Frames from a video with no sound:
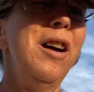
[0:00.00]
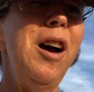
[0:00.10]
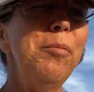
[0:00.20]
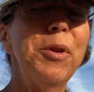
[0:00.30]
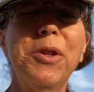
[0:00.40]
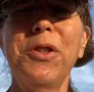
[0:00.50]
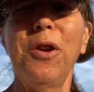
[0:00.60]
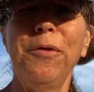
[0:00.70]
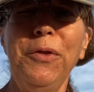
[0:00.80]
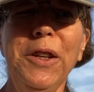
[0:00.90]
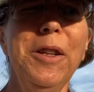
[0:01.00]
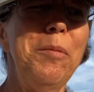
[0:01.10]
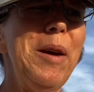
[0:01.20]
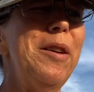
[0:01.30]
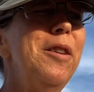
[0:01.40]
I'm going to start feeling
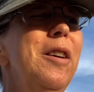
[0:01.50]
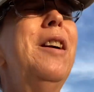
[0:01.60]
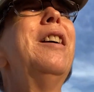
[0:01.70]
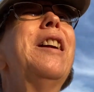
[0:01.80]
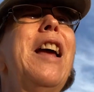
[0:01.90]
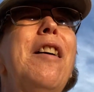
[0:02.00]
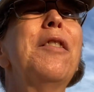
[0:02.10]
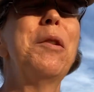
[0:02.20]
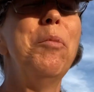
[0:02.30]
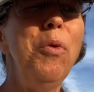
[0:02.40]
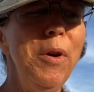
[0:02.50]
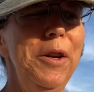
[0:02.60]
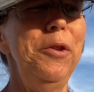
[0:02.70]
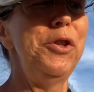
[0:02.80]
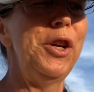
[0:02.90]
better and having more
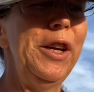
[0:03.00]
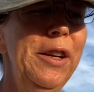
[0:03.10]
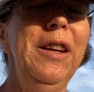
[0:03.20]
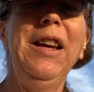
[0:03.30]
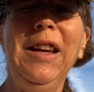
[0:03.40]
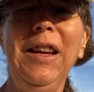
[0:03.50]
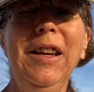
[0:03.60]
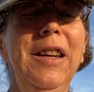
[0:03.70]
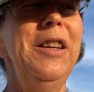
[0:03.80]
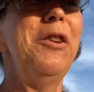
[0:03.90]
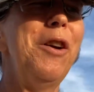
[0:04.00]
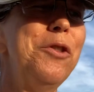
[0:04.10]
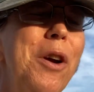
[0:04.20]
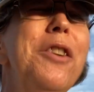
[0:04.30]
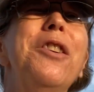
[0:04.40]
energy. I
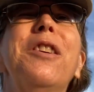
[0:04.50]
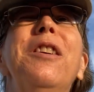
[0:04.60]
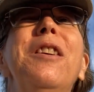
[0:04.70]
tried to